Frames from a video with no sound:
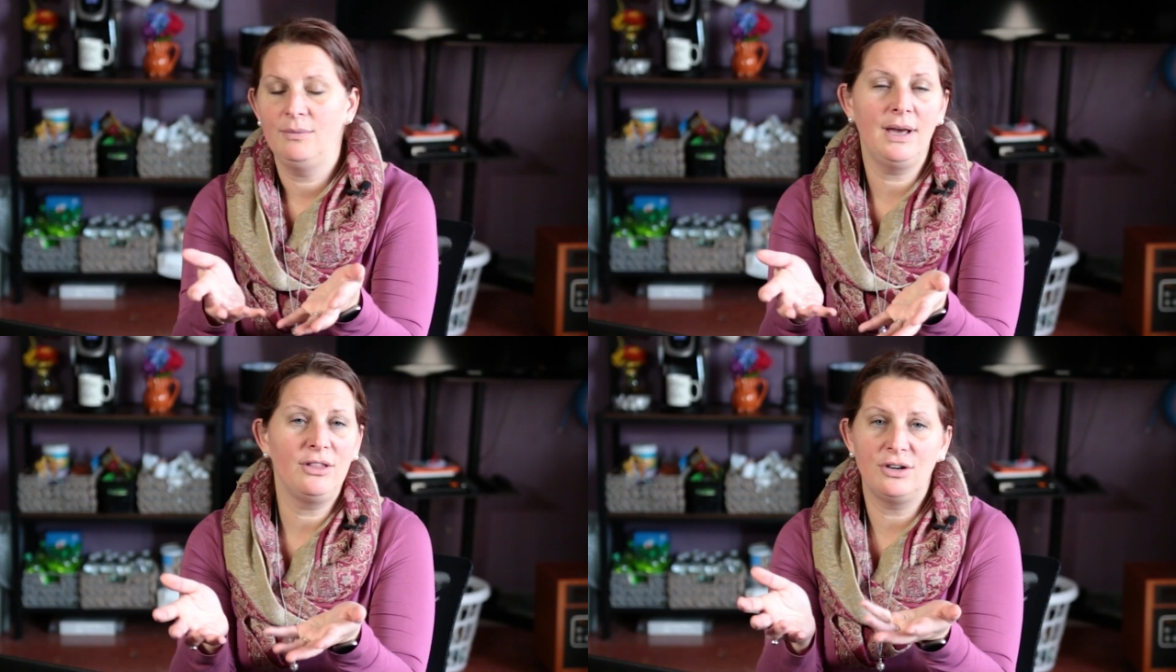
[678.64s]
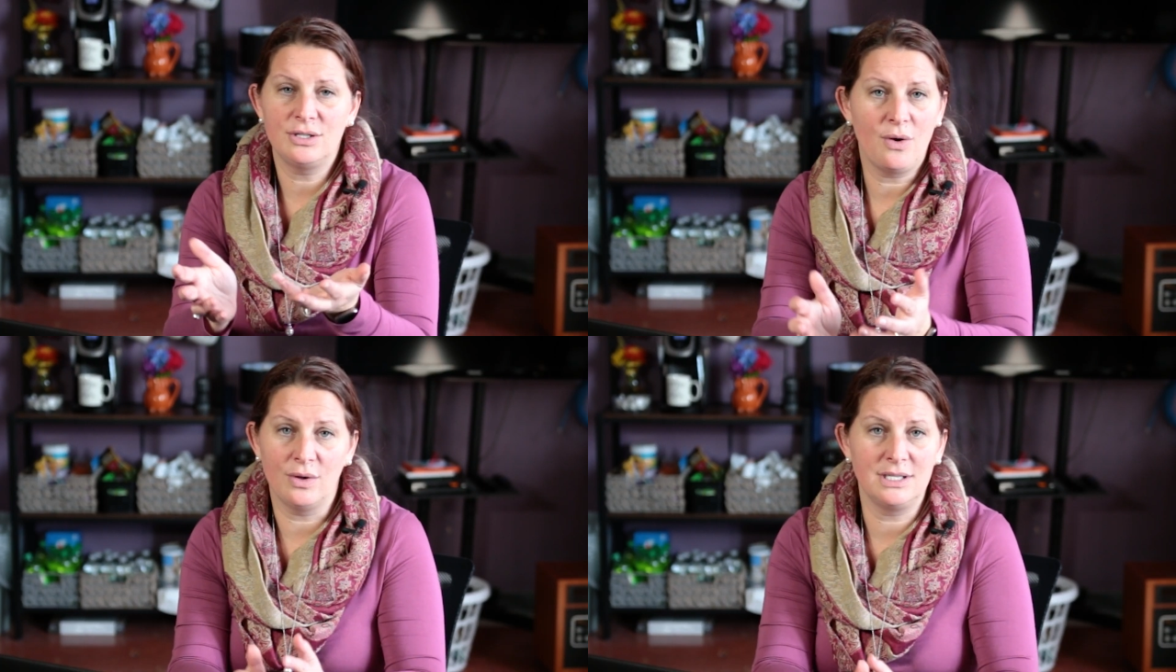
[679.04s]
Well, there's
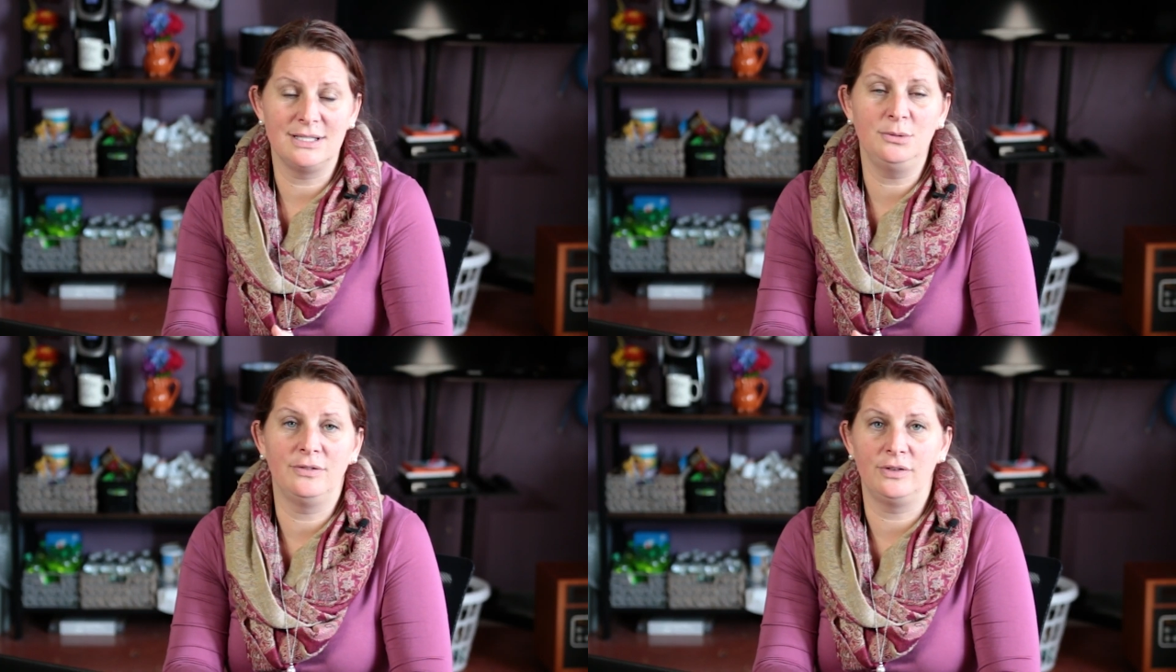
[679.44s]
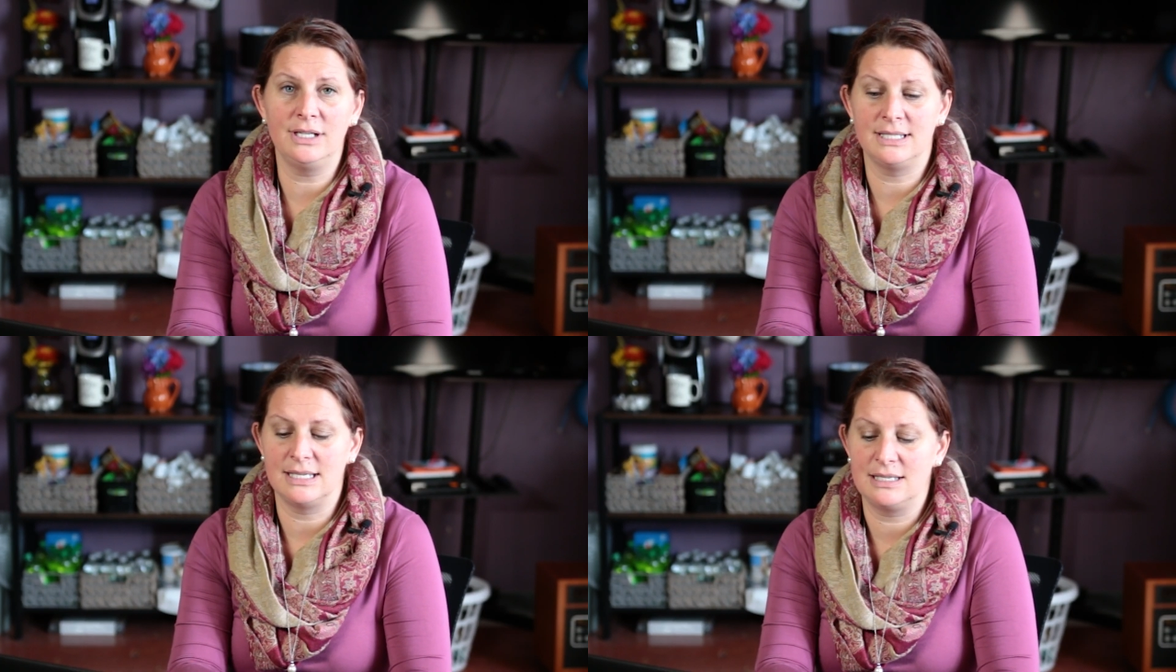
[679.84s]
a whole slew of
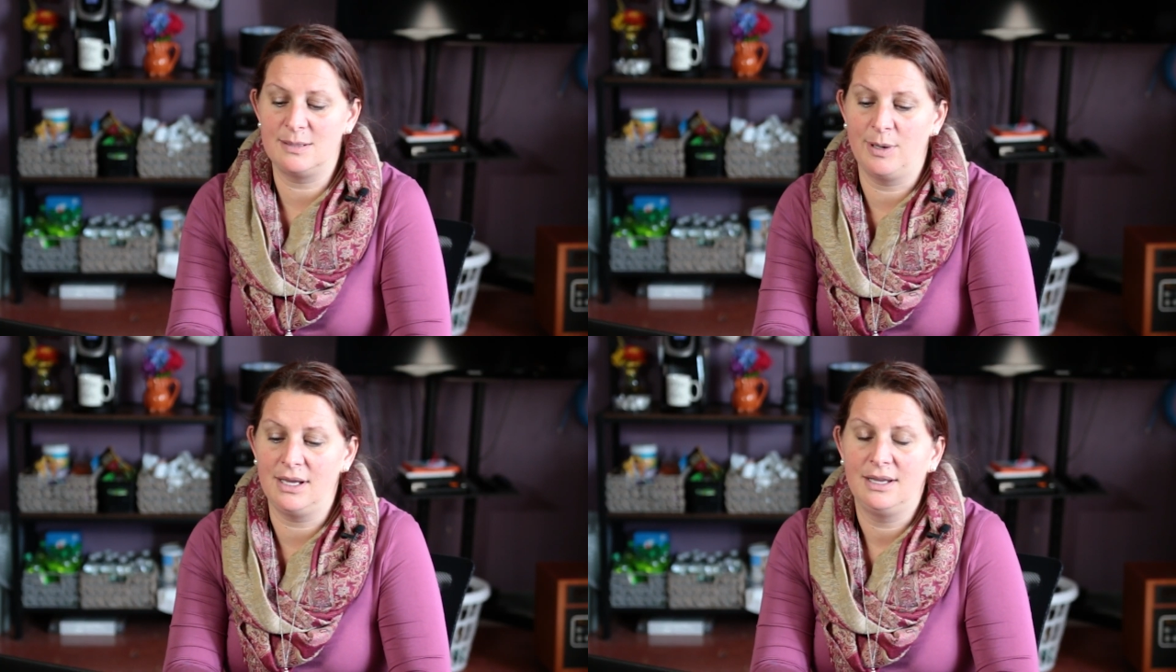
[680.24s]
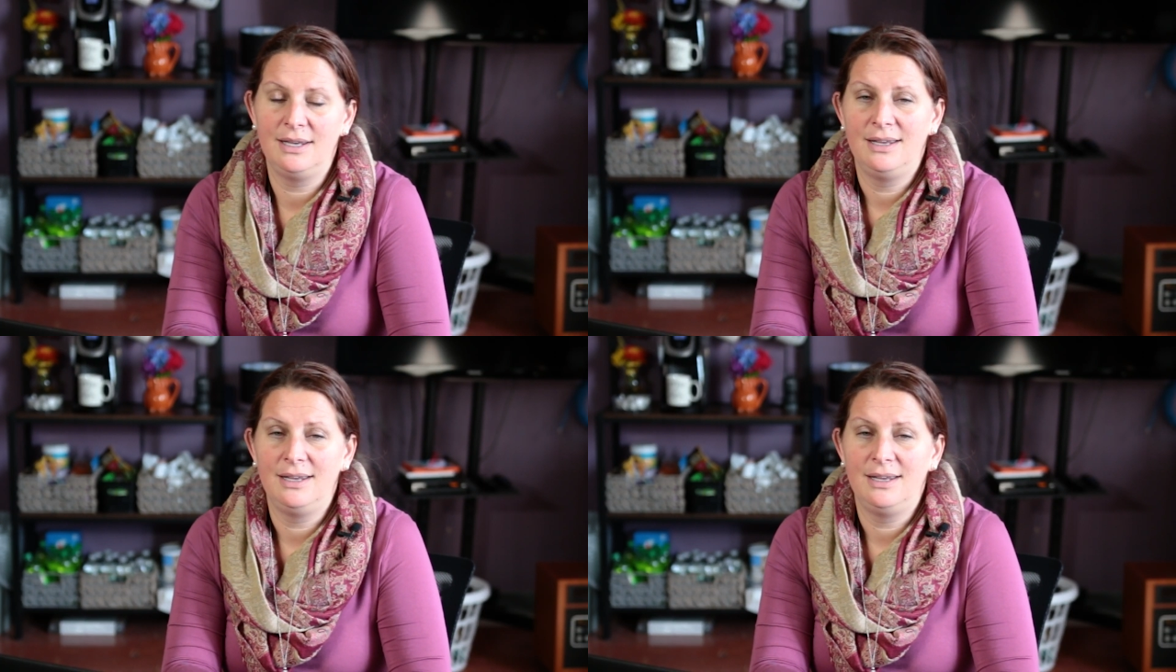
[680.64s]
reasons, but